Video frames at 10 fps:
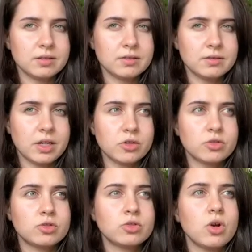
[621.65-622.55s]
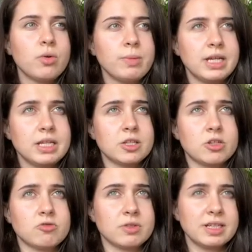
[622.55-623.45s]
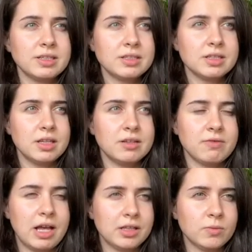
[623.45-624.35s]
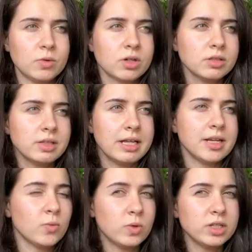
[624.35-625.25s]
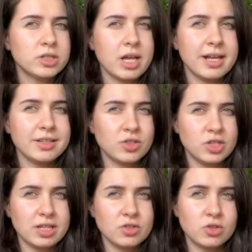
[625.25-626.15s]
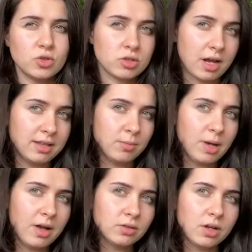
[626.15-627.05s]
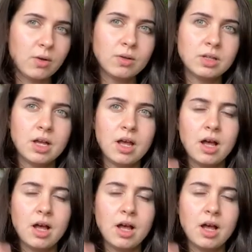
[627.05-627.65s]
there are so many strings in the violin world and I wish I had the chance to try them out all,